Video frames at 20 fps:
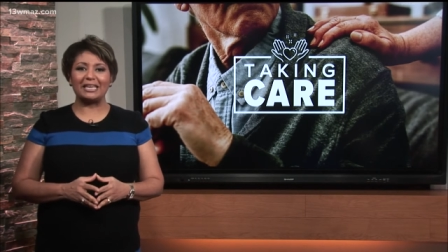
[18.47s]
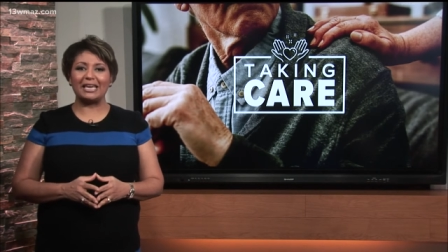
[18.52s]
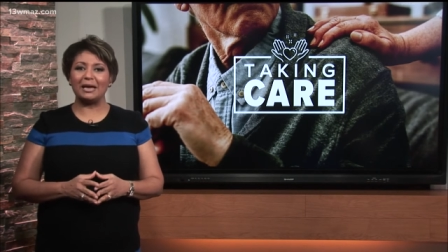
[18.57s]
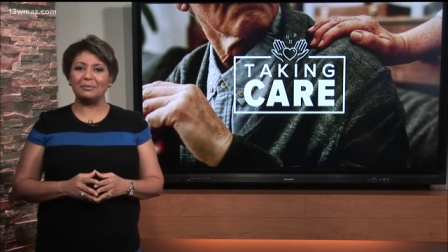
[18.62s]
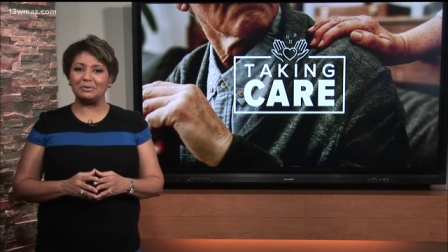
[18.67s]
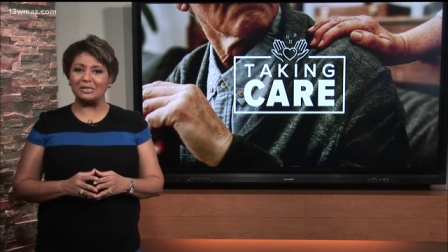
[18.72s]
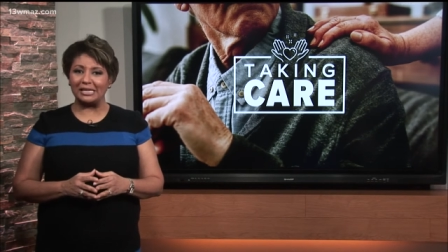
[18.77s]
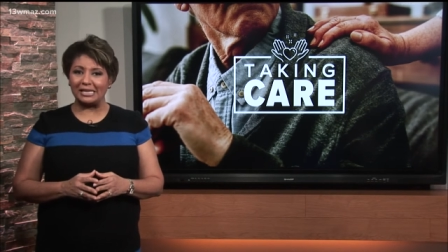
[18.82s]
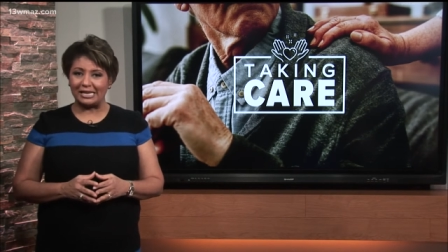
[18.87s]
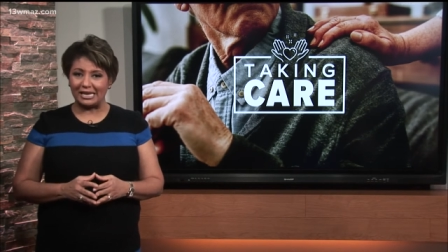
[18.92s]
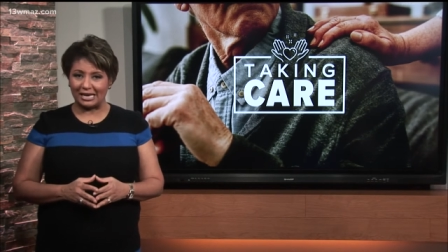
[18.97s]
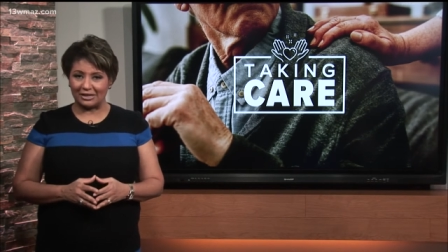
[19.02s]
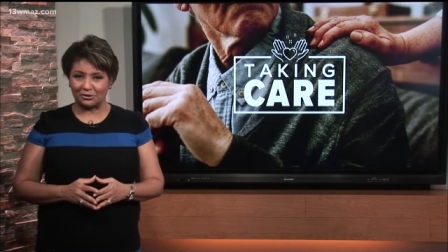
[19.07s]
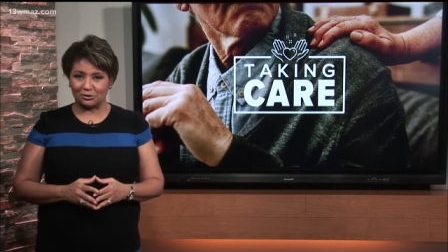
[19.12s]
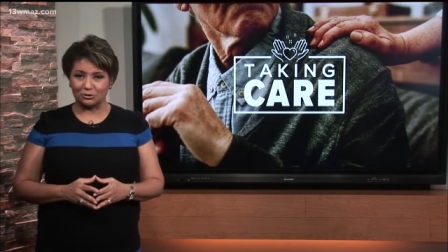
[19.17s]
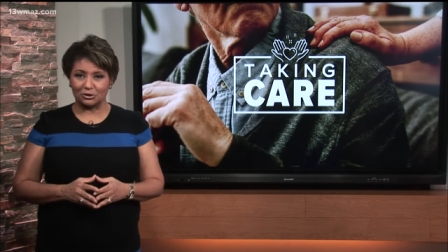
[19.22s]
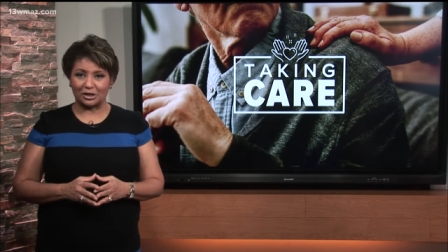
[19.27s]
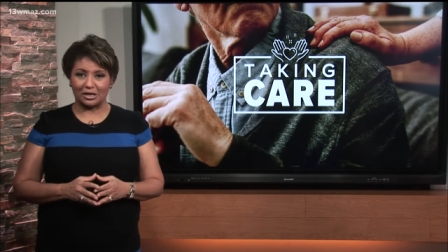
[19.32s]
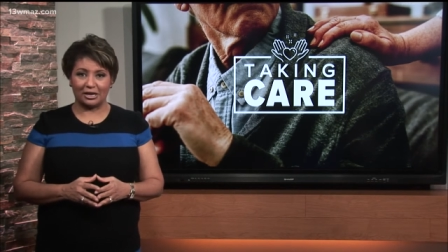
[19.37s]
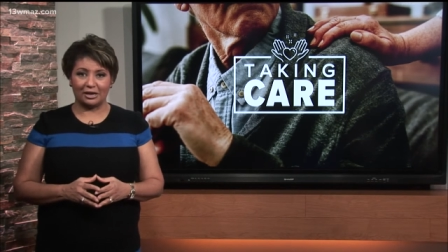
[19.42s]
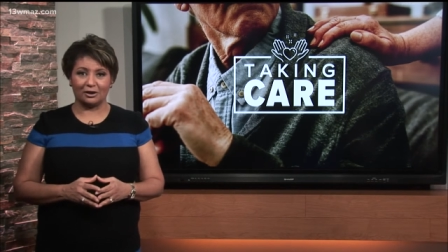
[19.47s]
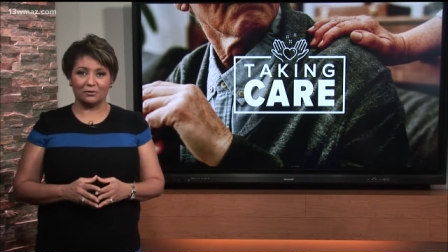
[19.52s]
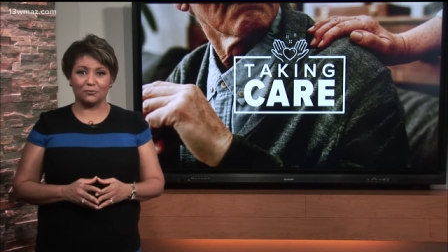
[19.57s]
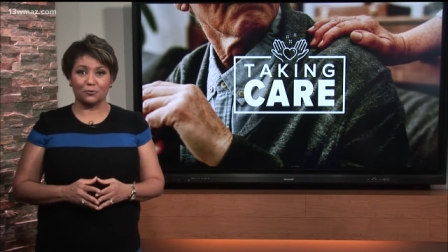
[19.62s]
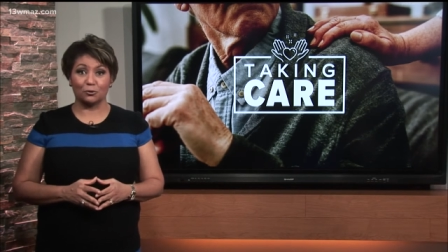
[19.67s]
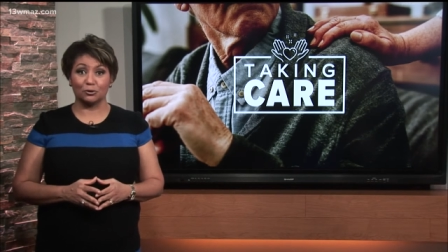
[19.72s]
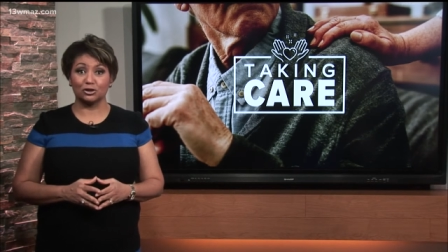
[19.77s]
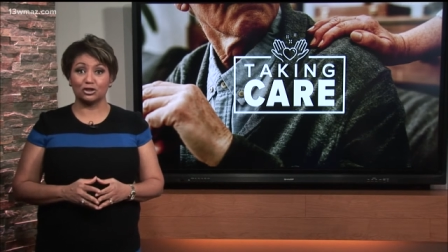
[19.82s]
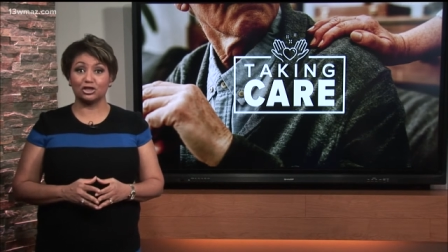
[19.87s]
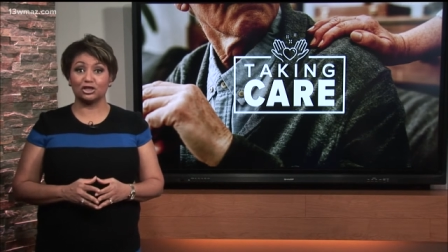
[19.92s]
came together to care
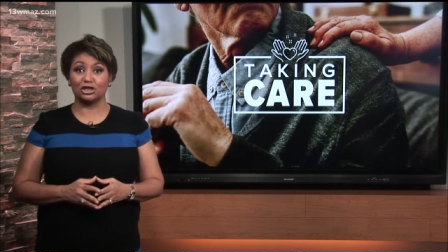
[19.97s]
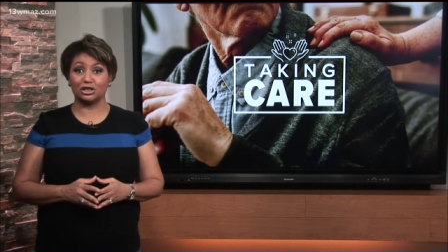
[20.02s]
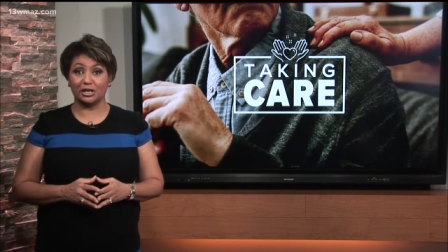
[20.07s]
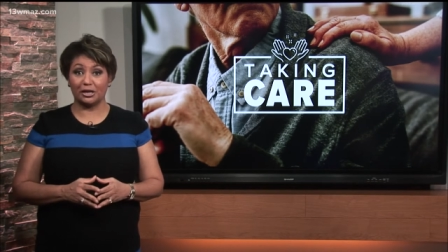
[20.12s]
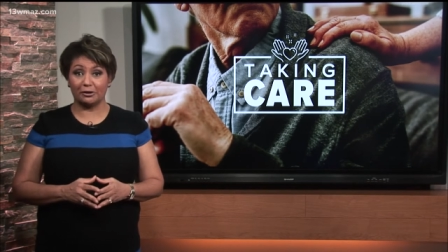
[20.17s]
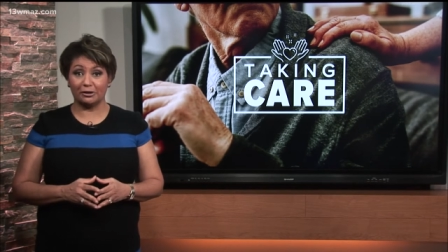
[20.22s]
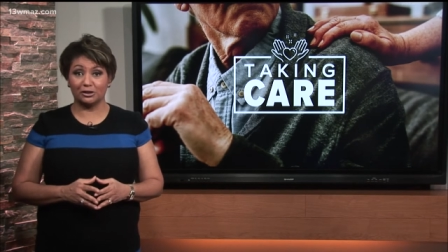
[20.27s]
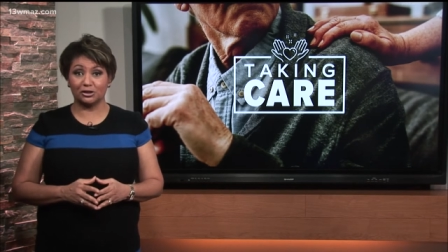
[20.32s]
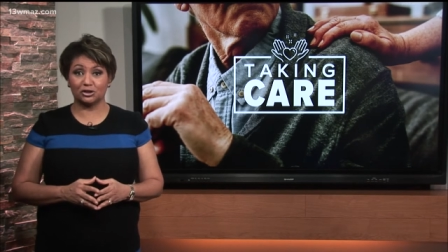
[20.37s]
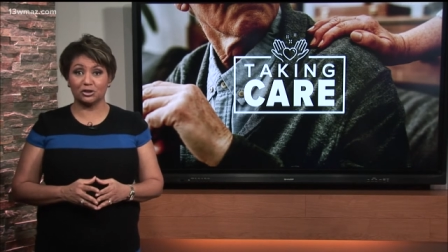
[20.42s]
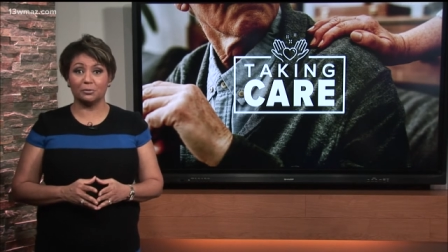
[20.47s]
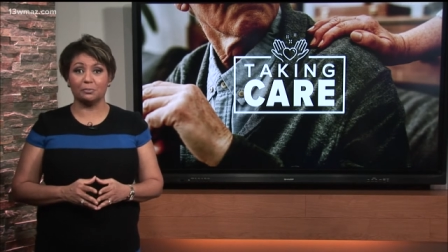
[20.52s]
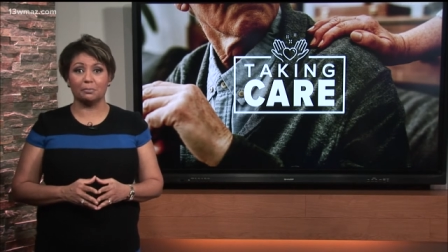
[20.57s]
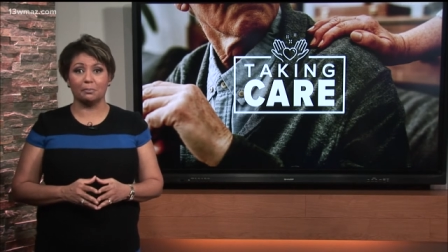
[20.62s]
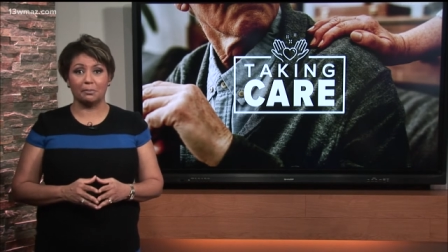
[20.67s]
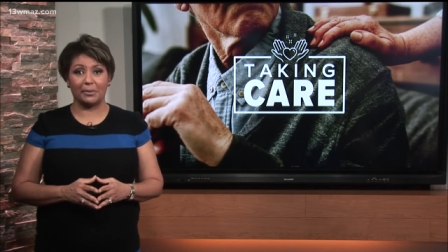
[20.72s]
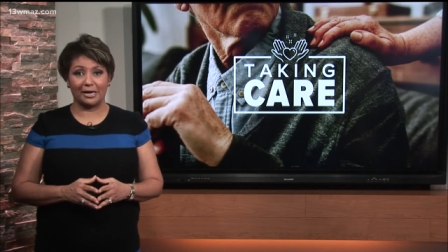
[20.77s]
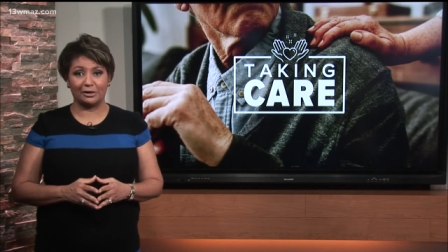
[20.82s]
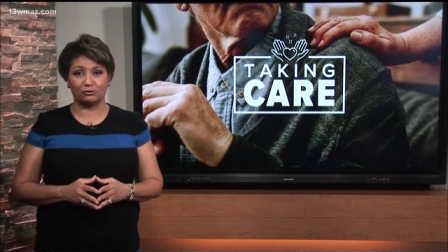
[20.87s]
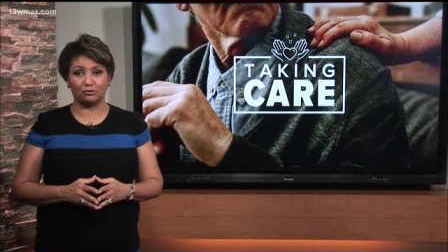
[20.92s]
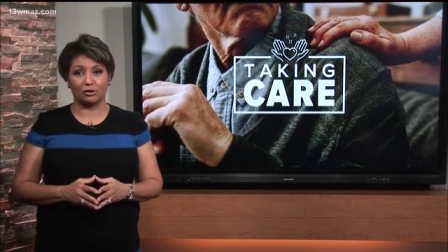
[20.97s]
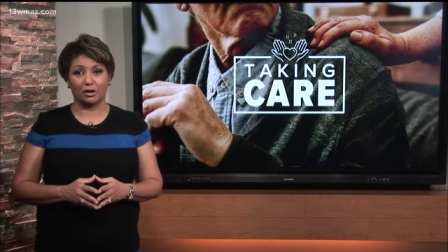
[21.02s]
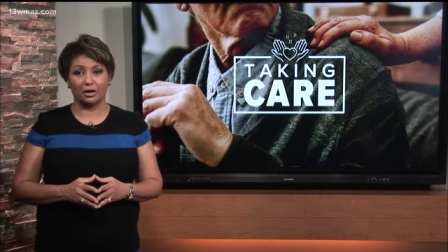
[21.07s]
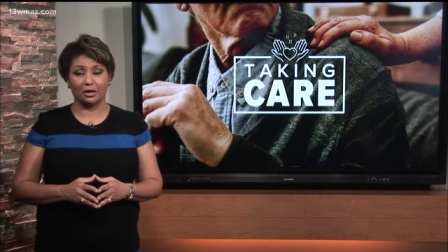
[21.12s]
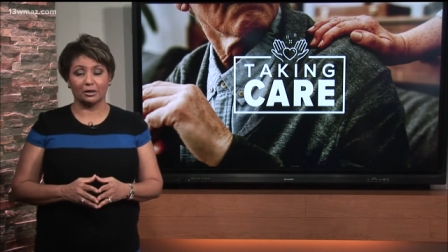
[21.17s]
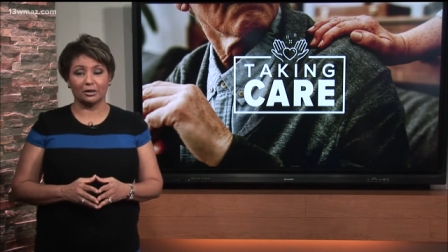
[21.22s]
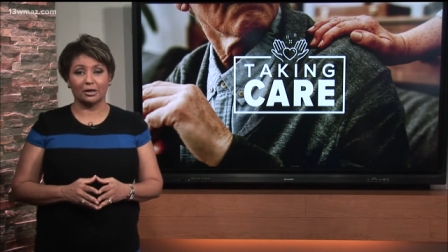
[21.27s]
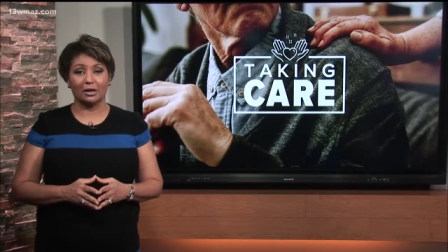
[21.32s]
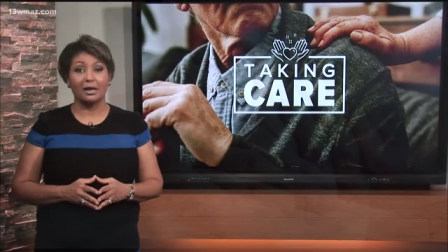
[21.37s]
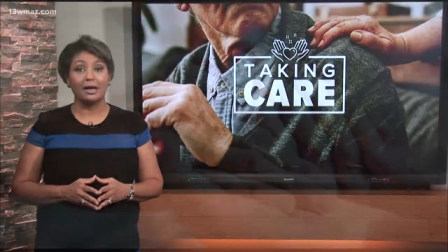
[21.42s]
for its cherished
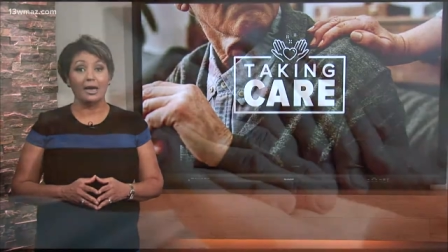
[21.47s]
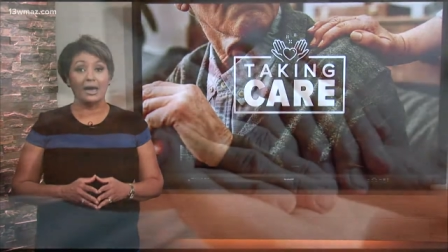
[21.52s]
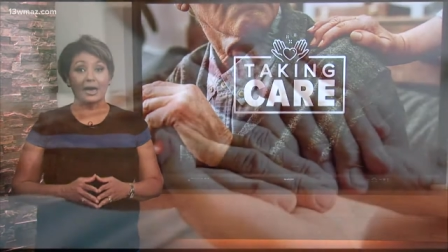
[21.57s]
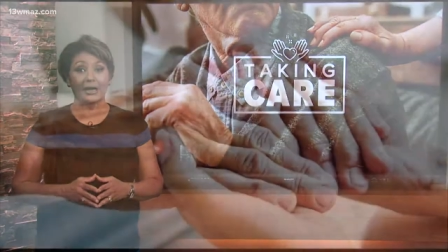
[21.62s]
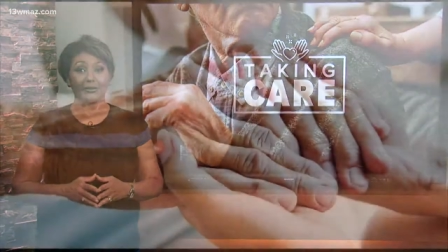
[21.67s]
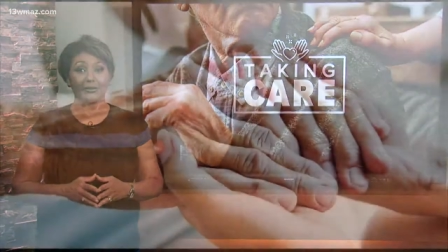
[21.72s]
matriarch at